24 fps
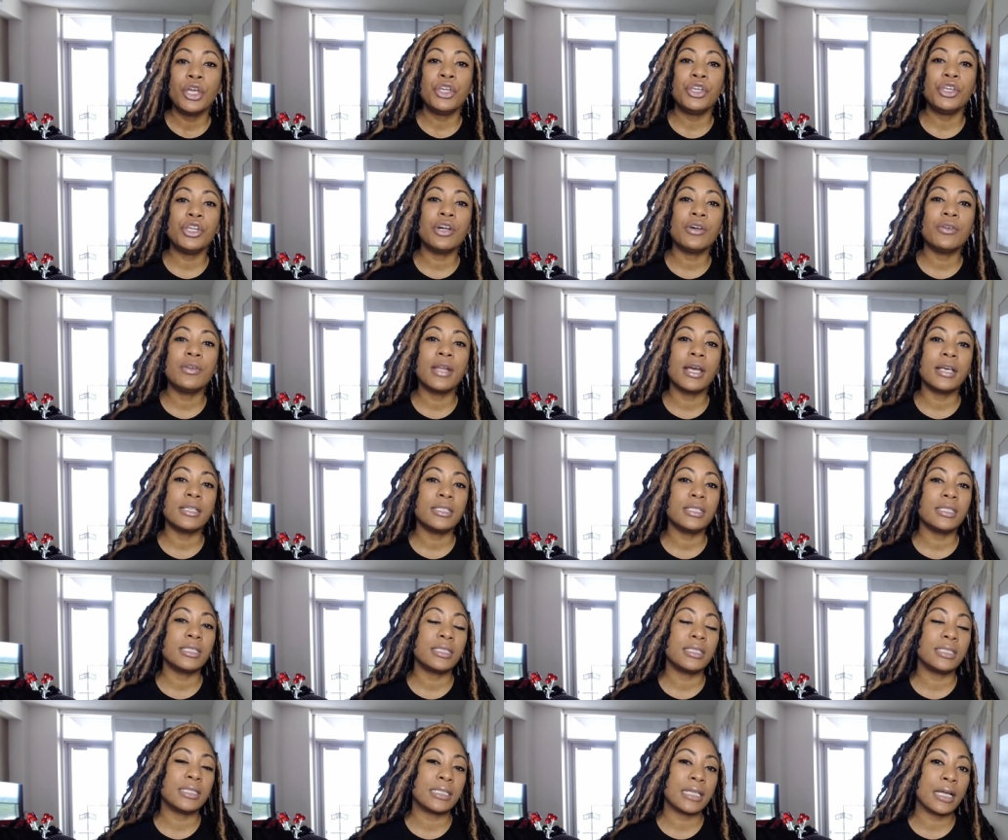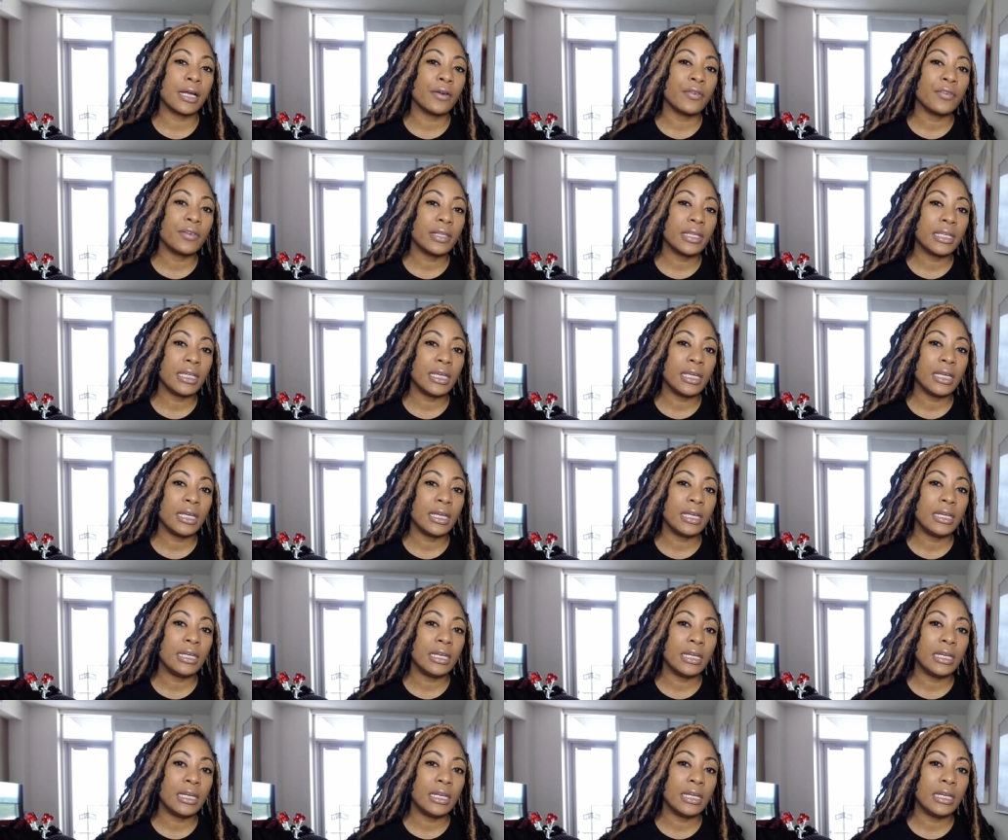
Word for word: You don't necessarily